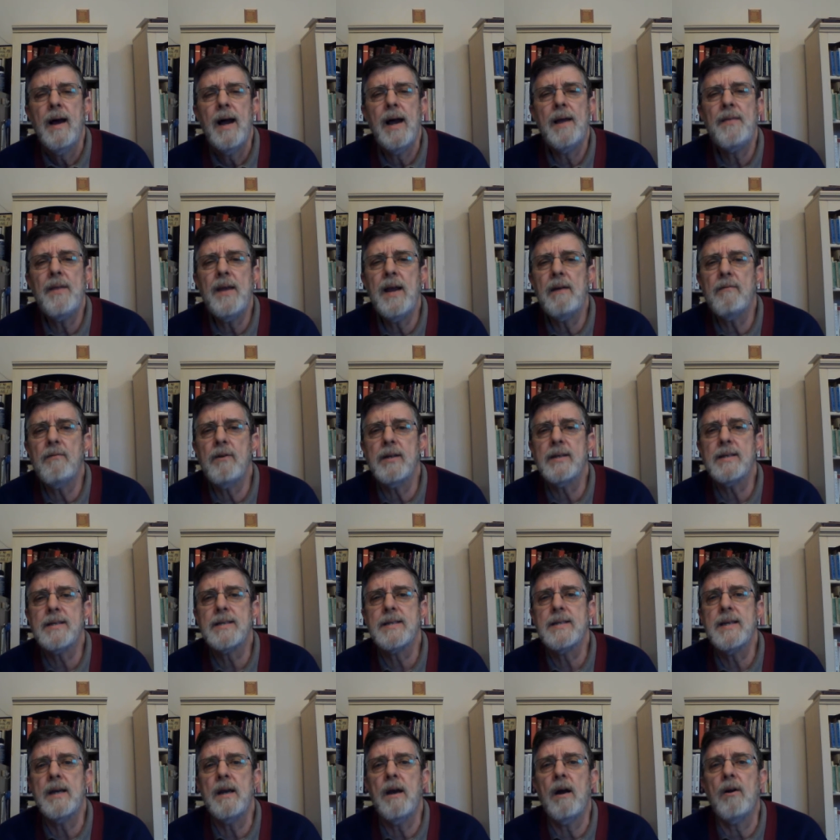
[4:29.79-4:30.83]
I think I really
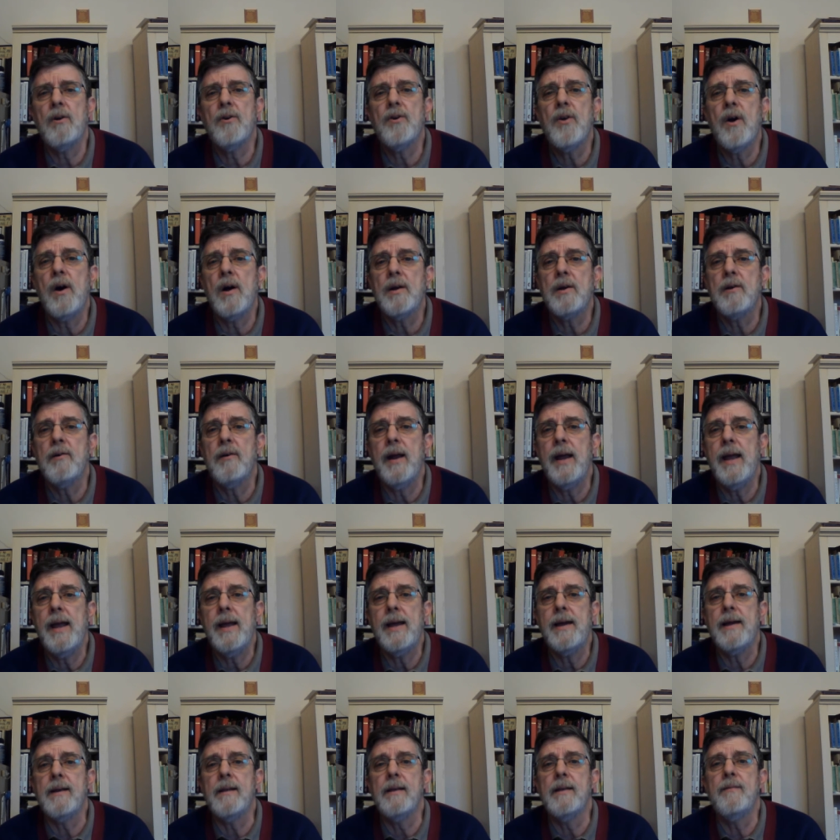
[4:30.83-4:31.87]
see our daughter
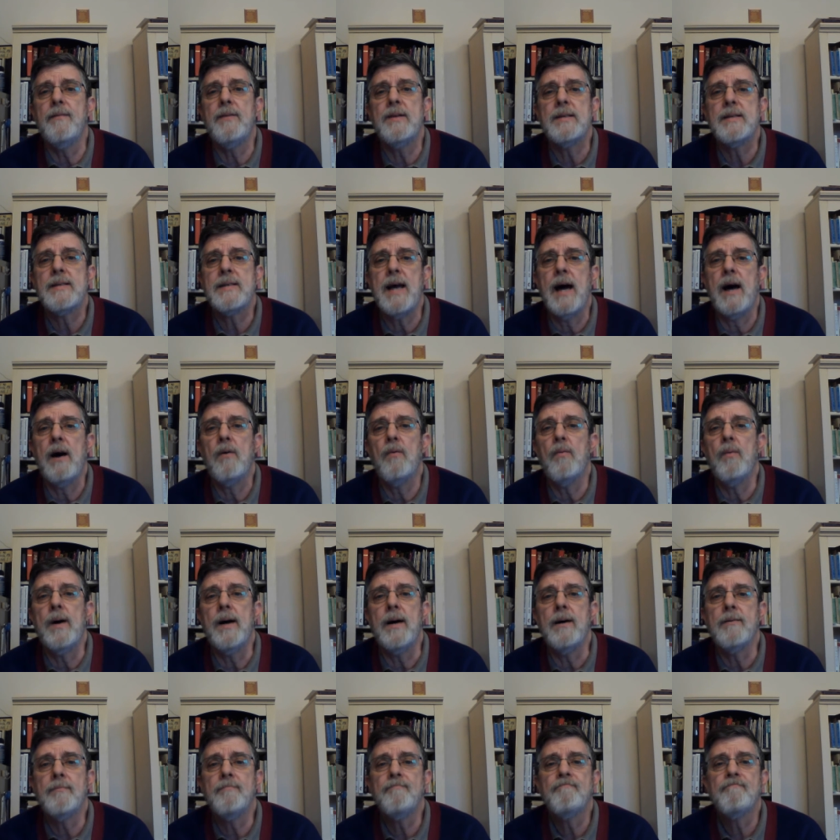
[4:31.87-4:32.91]
Anne live this out
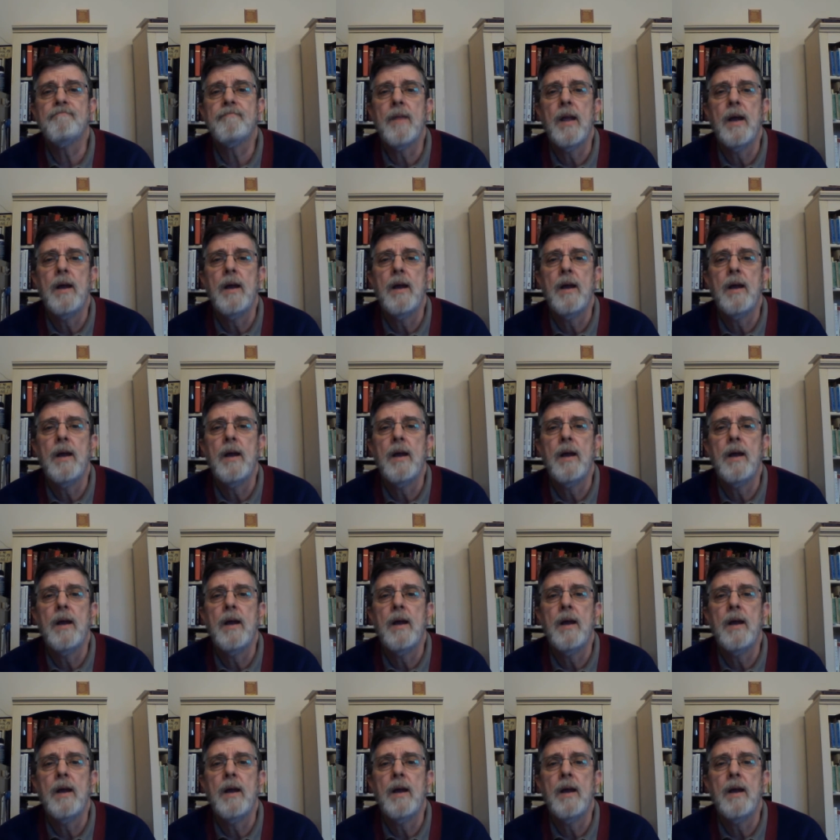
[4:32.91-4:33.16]
well